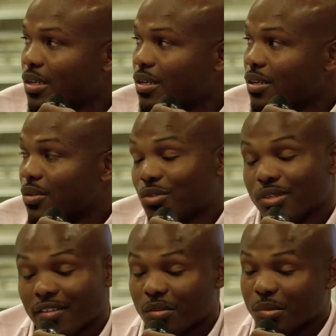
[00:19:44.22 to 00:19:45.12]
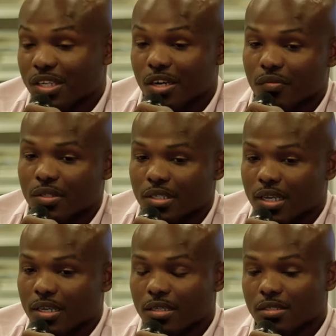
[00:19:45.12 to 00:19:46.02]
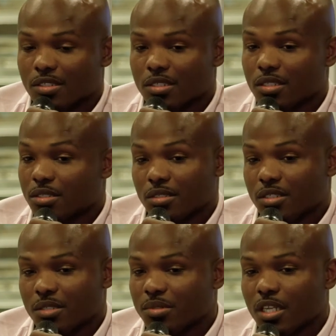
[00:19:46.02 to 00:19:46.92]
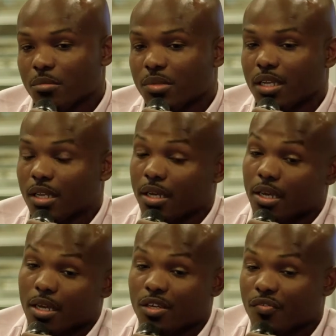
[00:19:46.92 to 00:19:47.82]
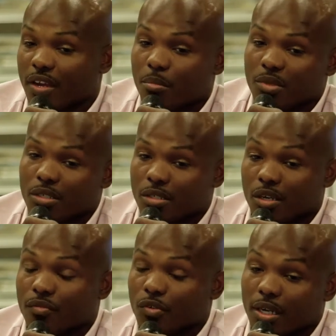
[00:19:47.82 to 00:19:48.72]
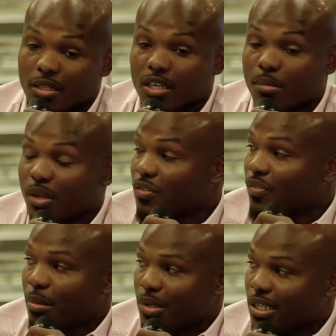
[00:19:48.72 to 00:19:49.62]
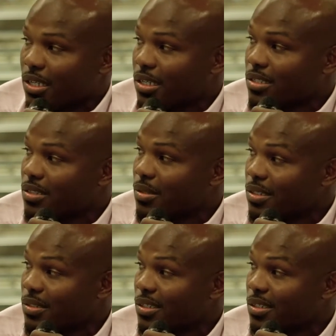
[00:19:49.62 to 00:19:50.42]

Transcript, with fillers: you know, you have to be careful today. And she just keeps telling me that, like, hey, your family, you, have, you got to think about your family and kids. So,